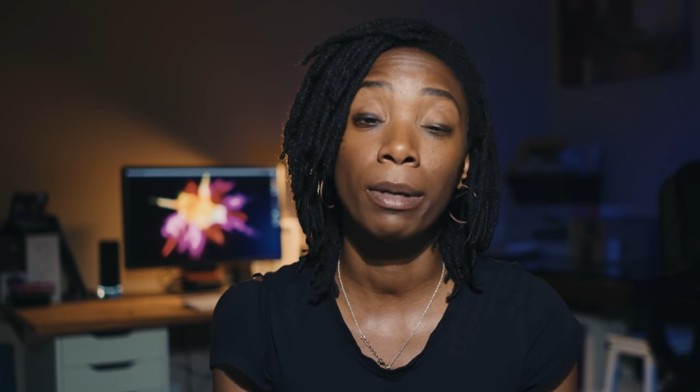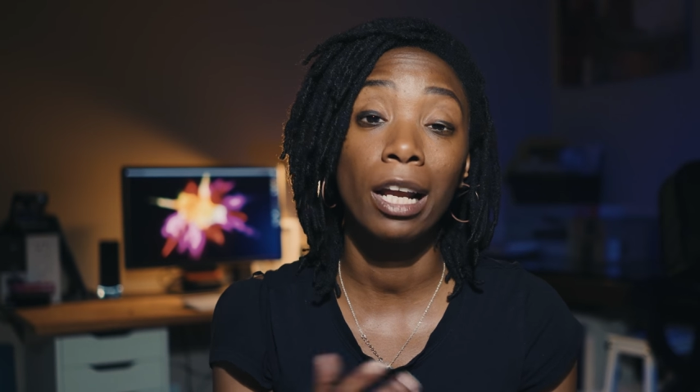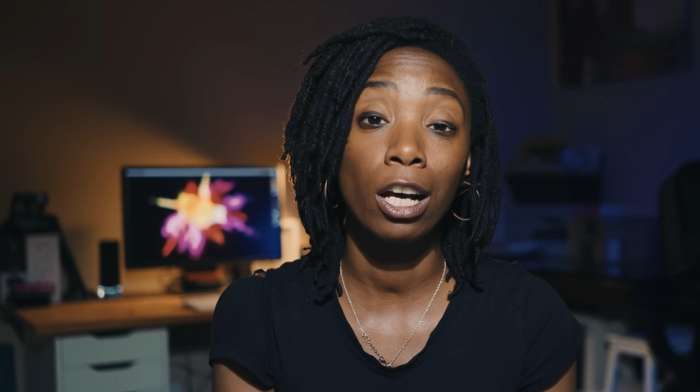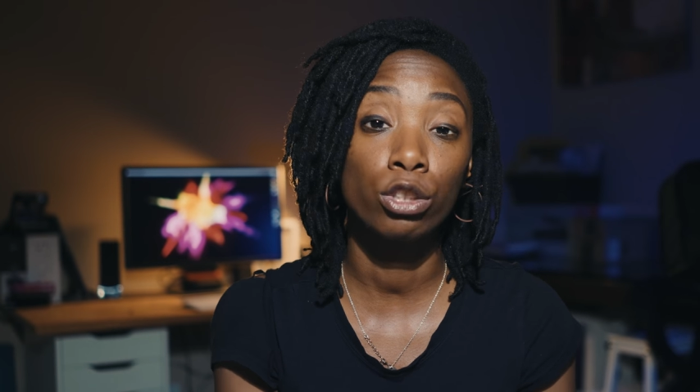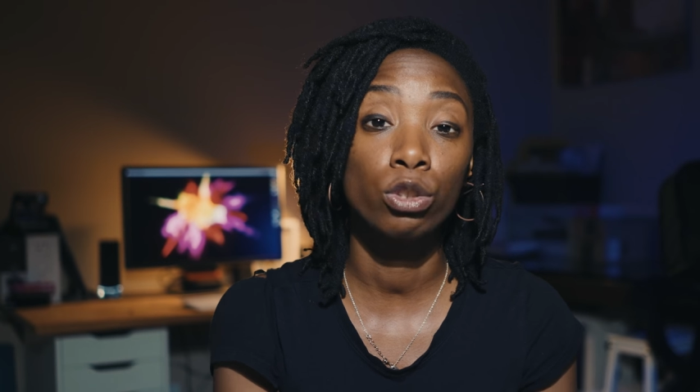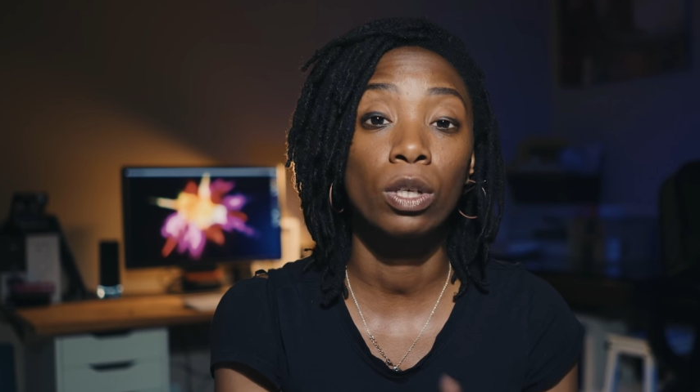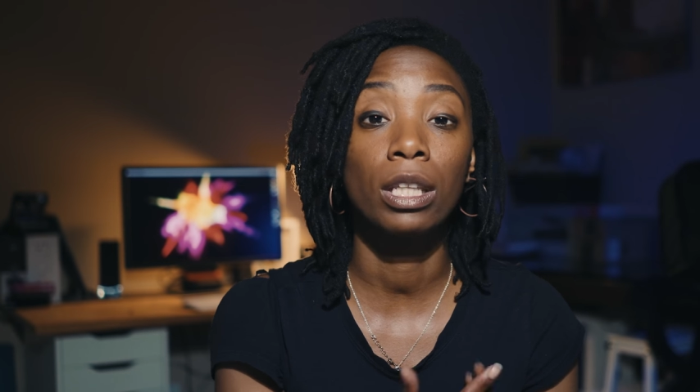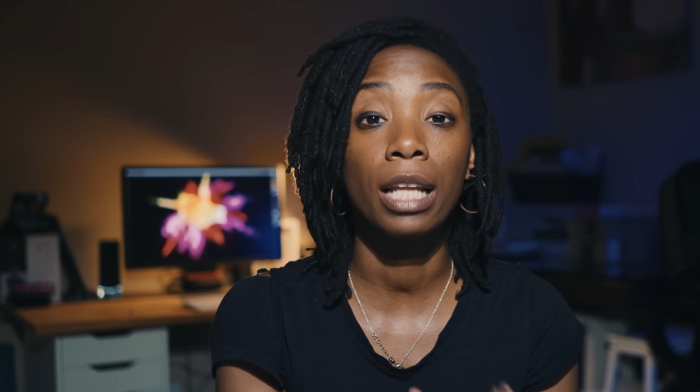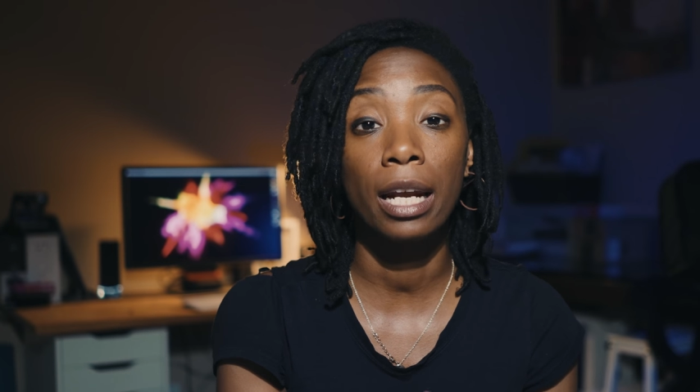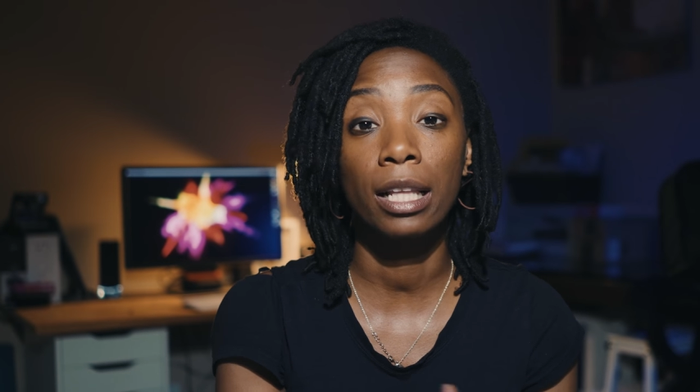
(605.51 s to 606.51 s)
but I also do
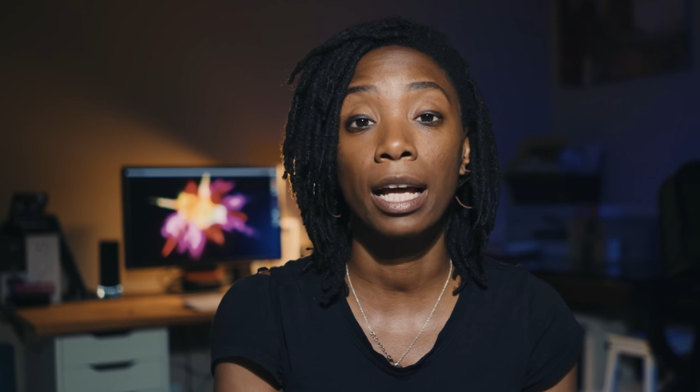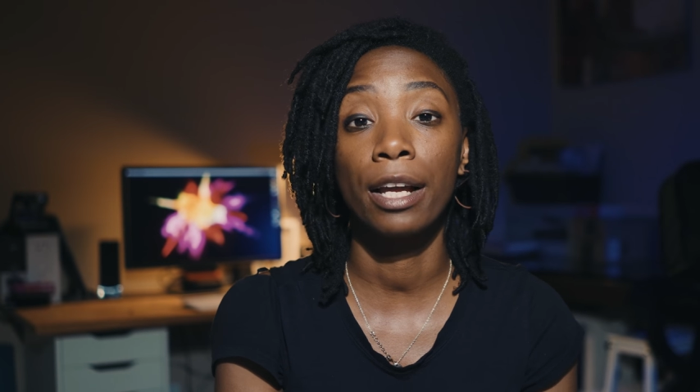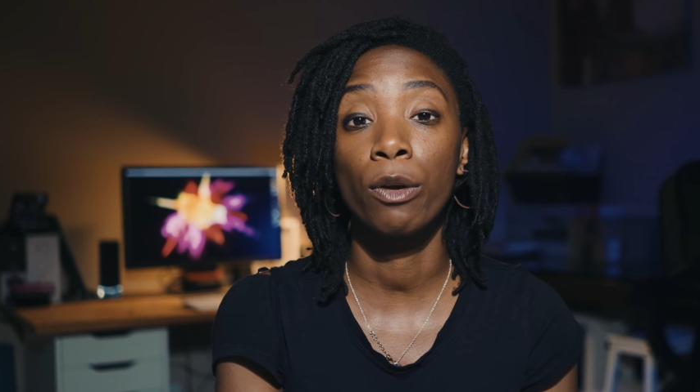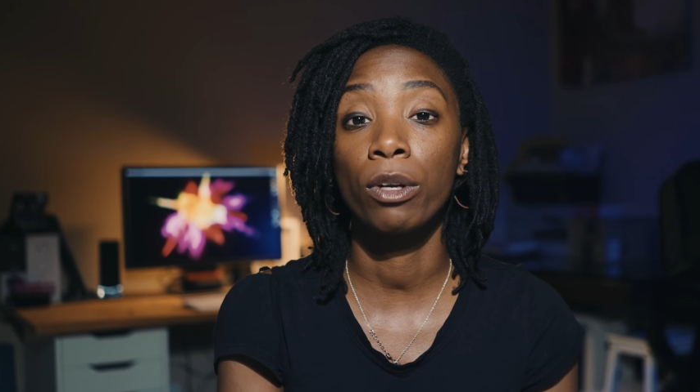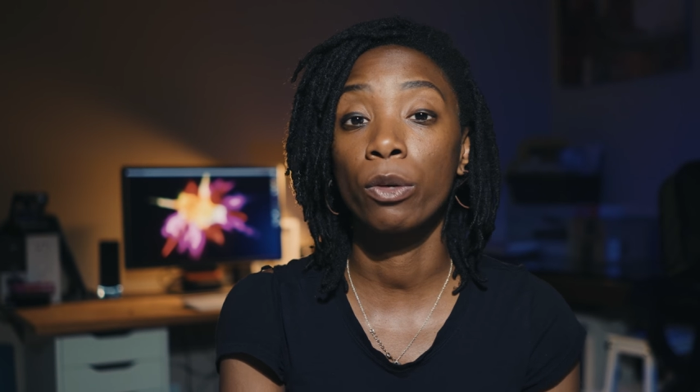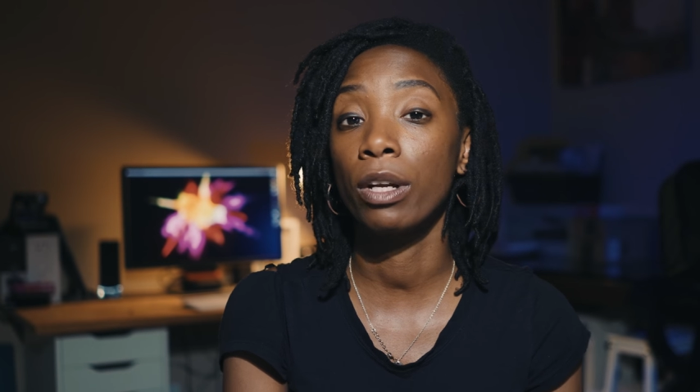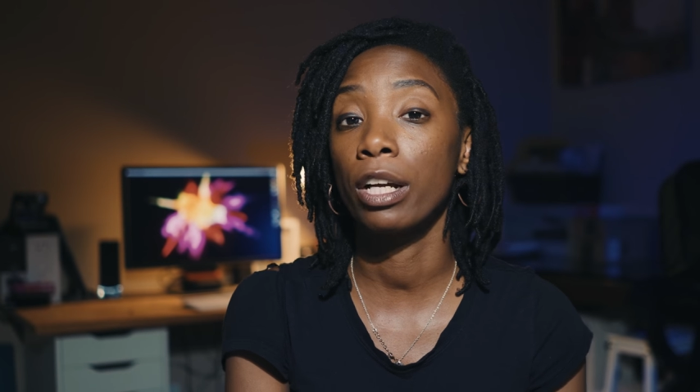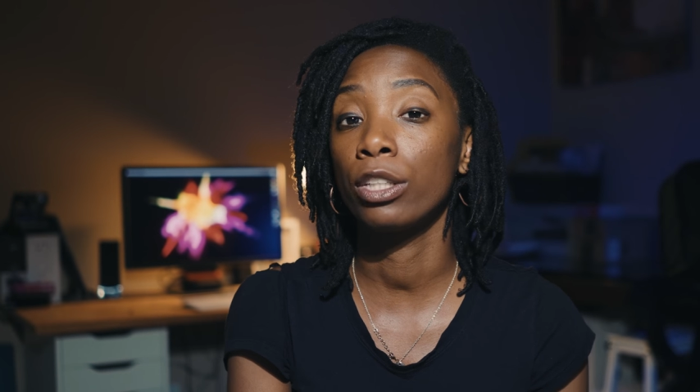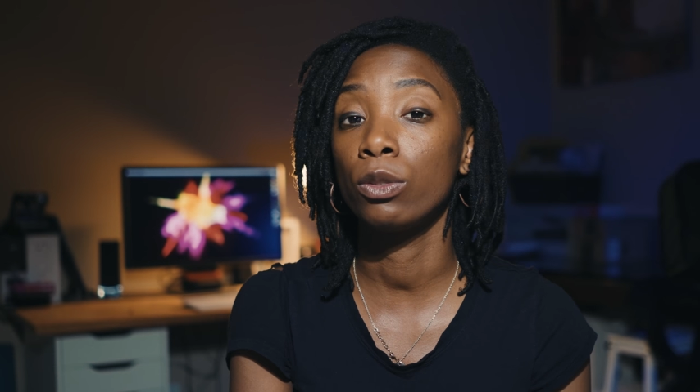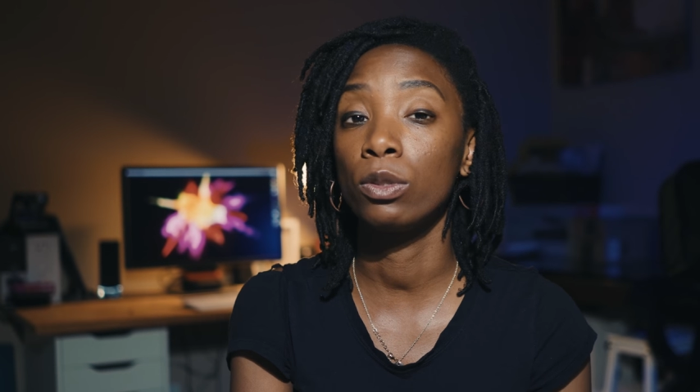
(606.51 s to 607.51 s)
a lot of client work where
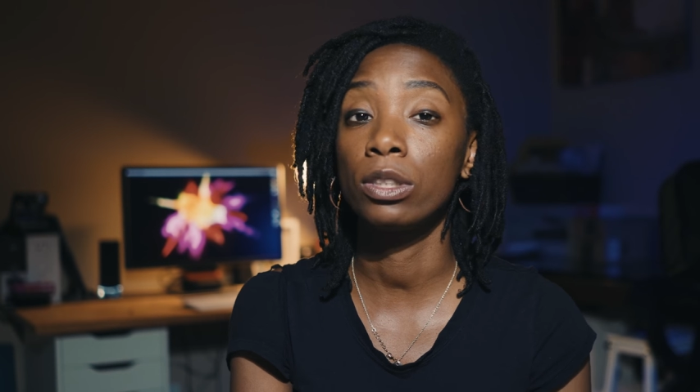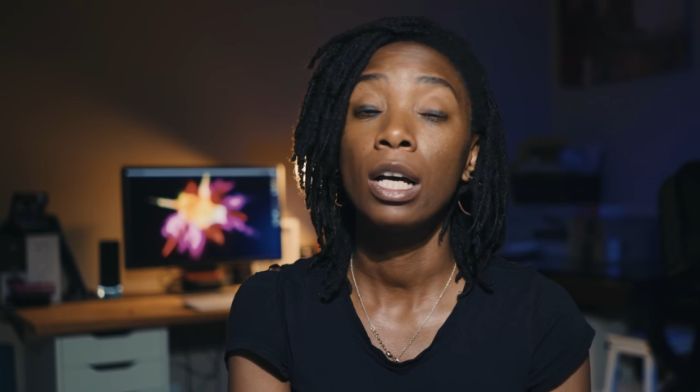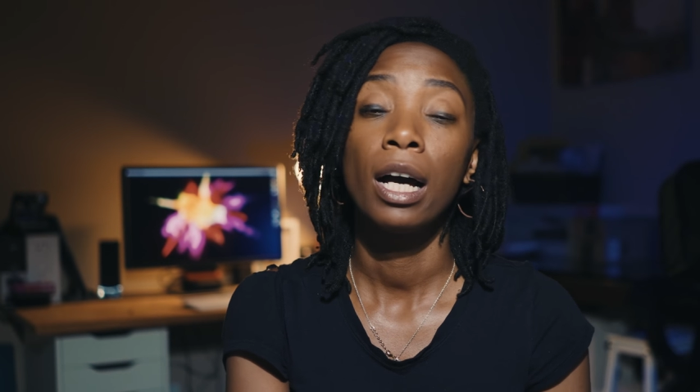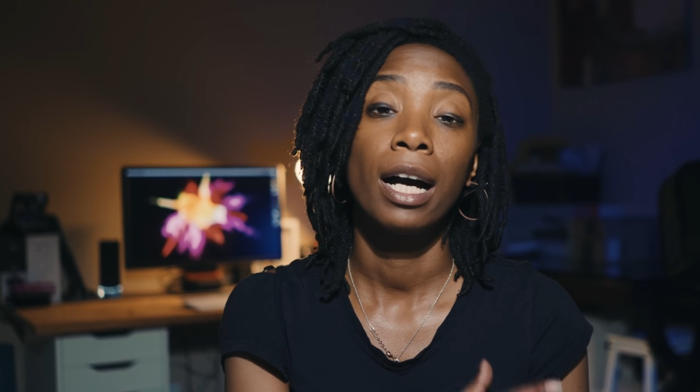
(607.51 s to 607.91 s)
I use